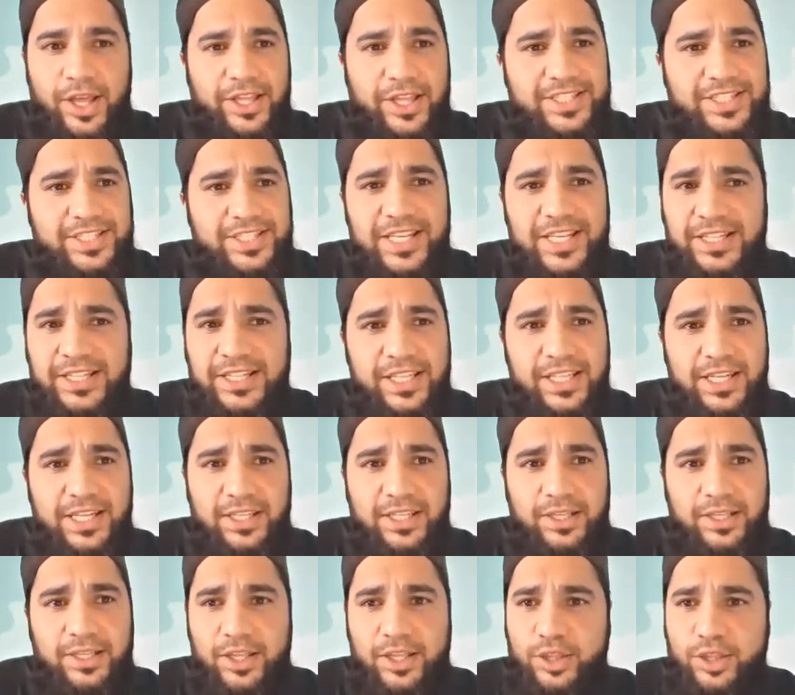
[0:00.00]

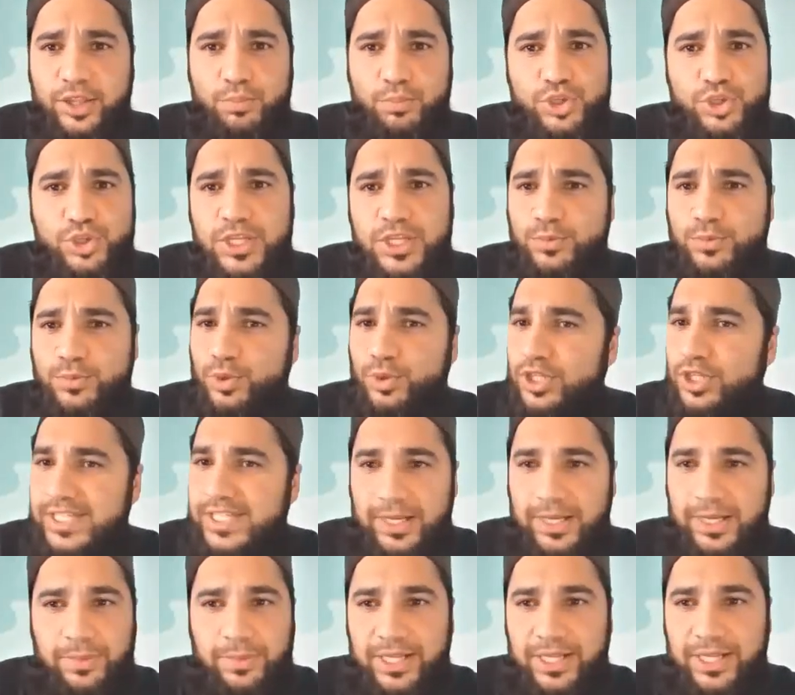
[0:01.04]
Certainly, the Muslims were not
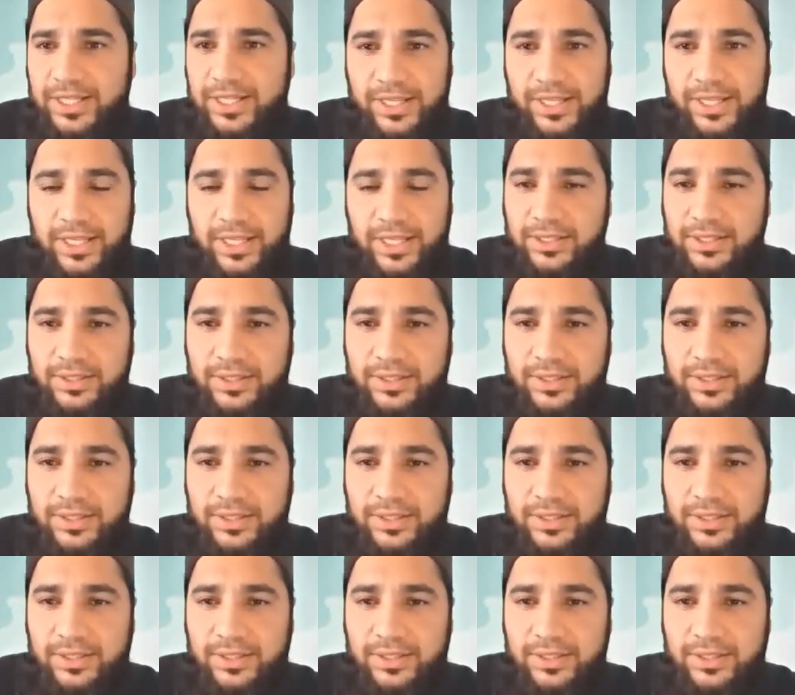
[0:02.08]
celebrating that.